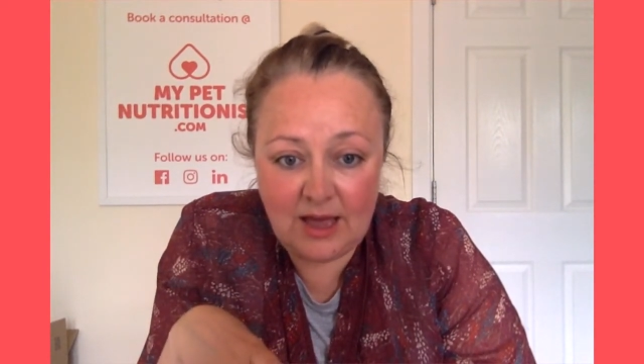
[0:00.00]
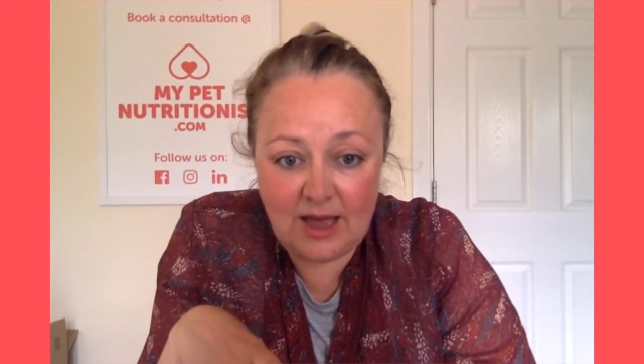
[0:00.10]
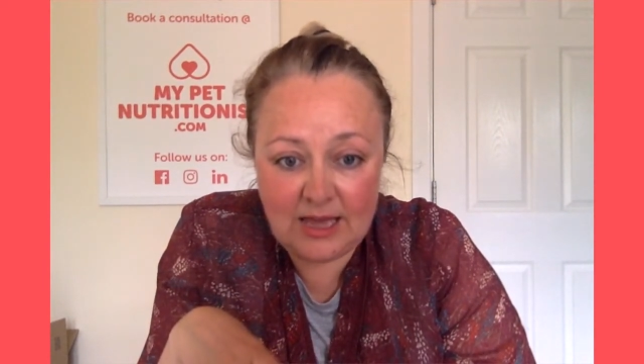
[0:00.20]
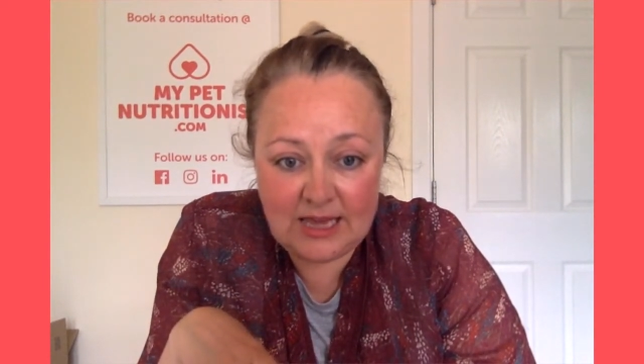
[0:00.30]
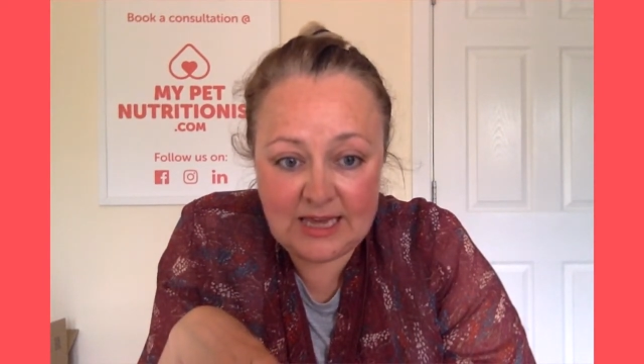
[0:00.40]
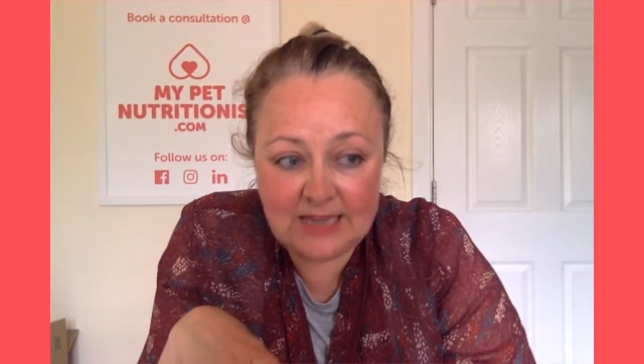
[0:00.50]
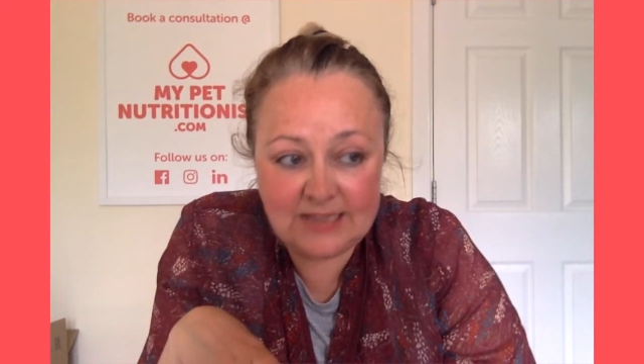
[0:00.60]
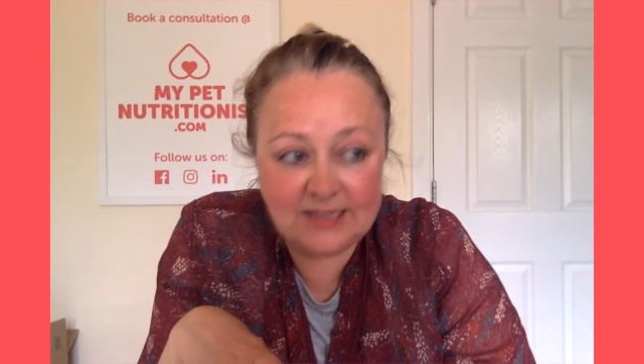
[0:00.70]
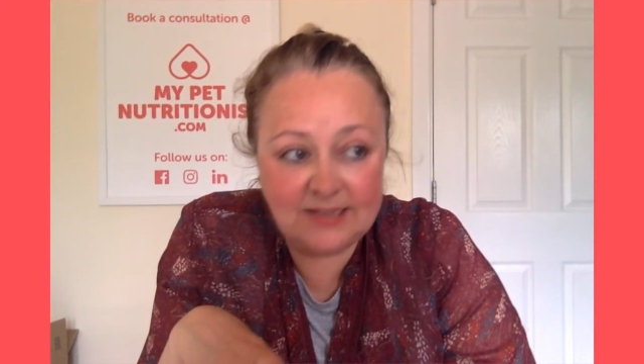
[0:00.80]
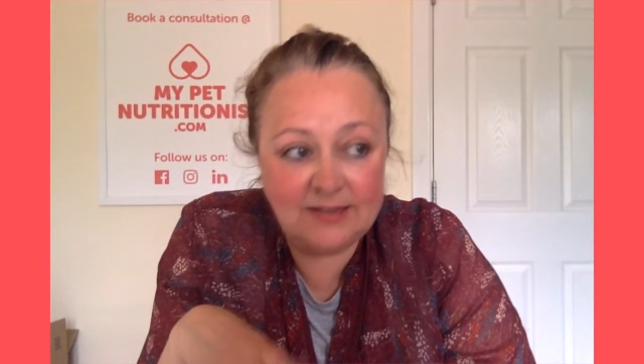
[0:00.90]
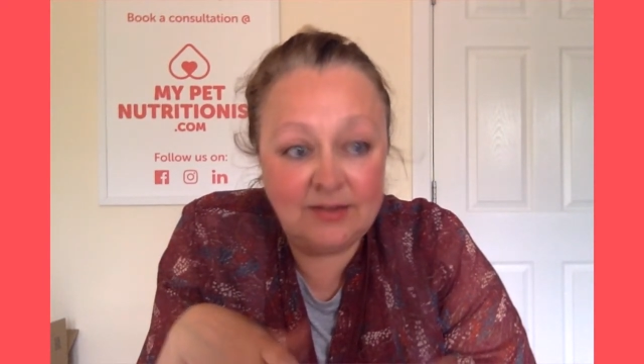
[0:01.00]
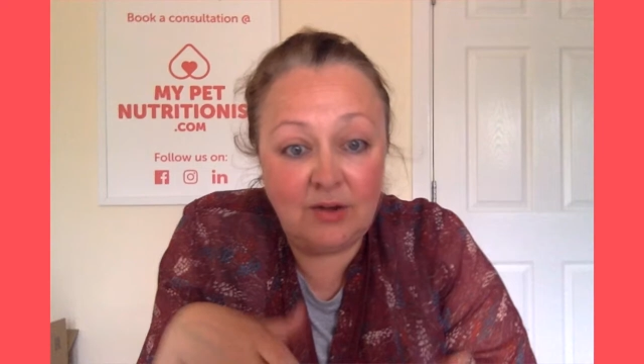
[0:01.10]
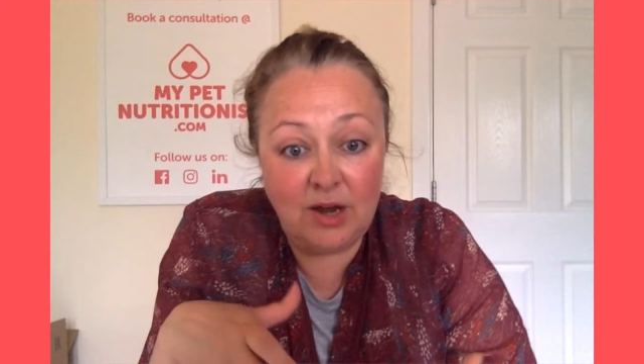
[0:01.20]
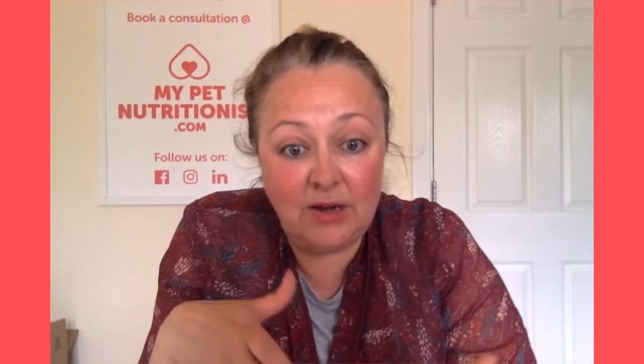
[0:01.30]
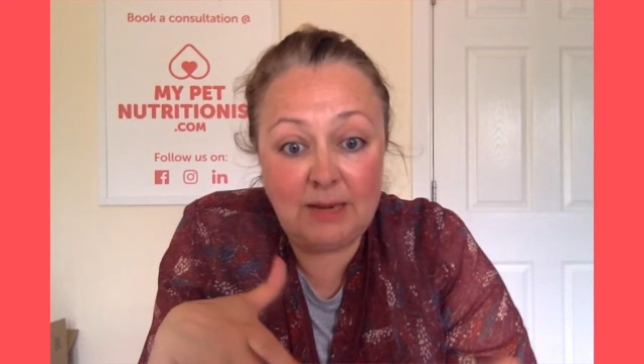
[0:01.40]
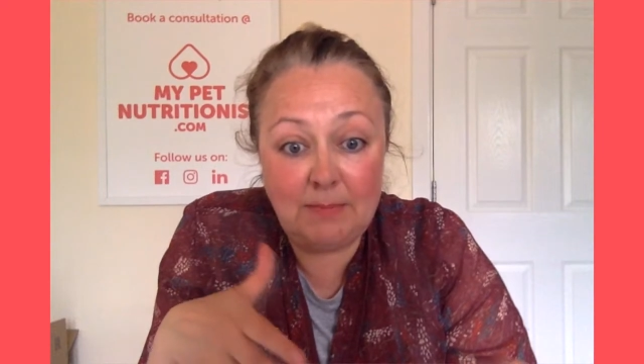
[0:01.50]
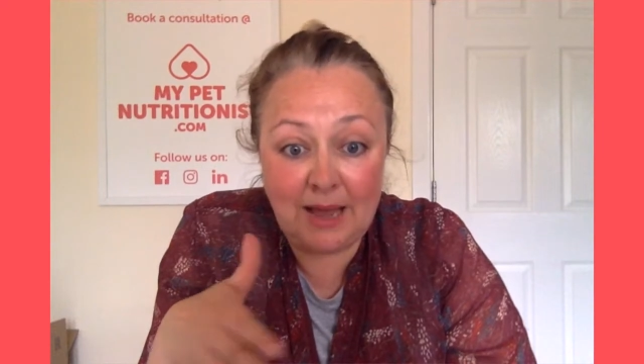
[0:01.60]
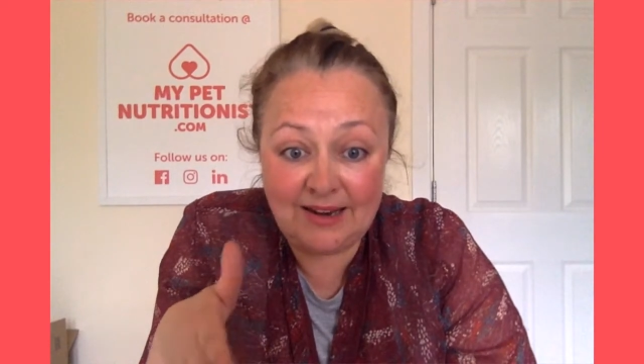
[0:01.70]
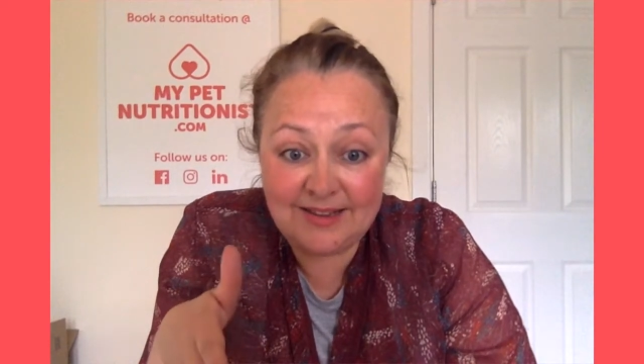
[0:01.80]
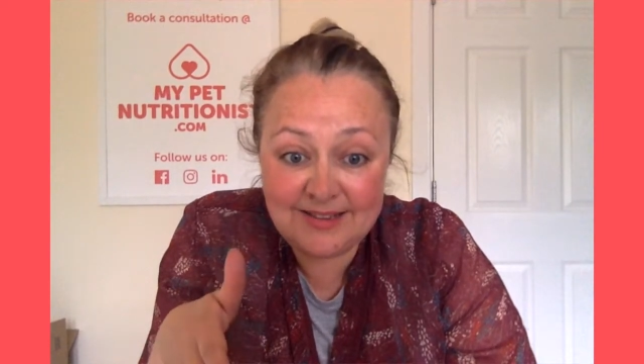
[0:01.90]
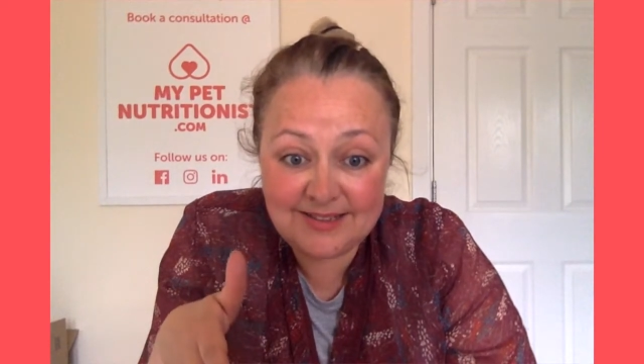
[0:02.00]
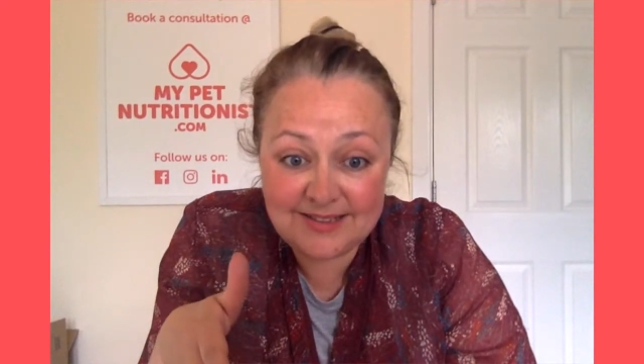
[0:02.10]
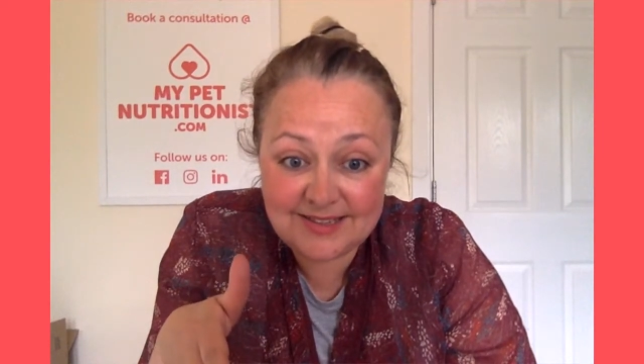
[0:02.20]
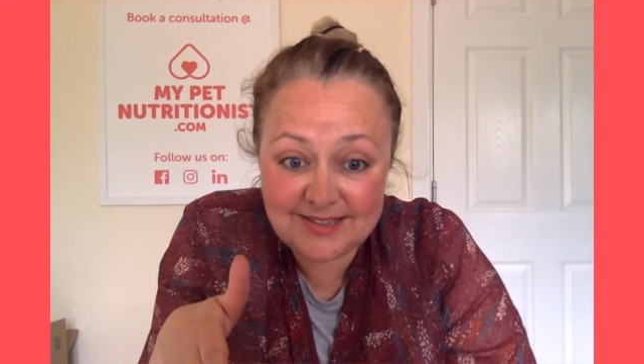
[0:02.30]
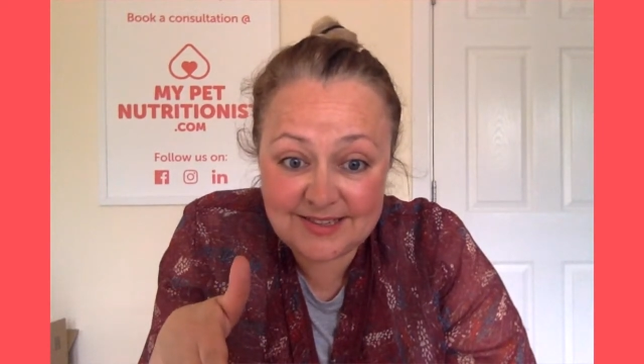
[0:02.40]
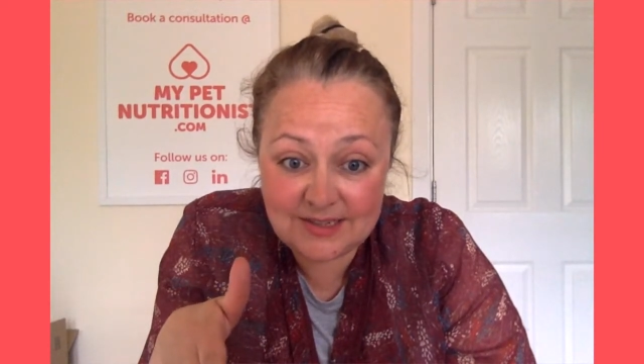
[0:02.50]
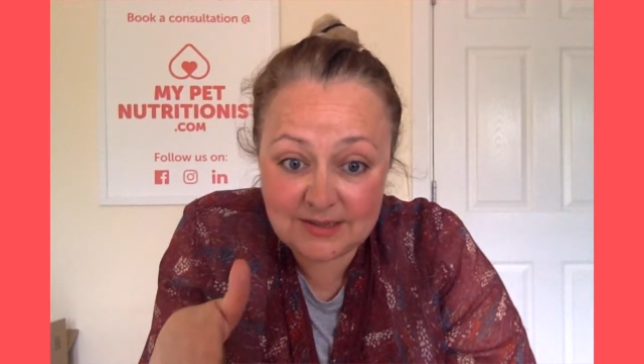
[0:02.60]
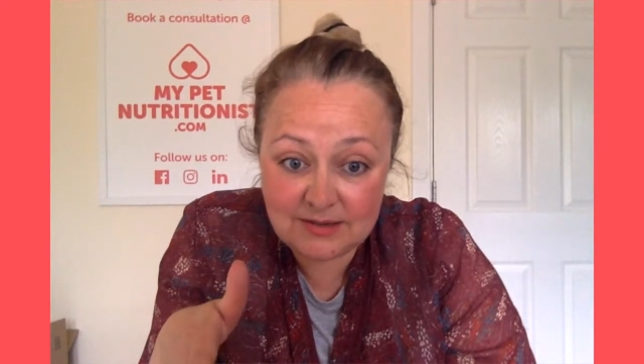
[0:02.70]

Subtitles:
is not only balanced,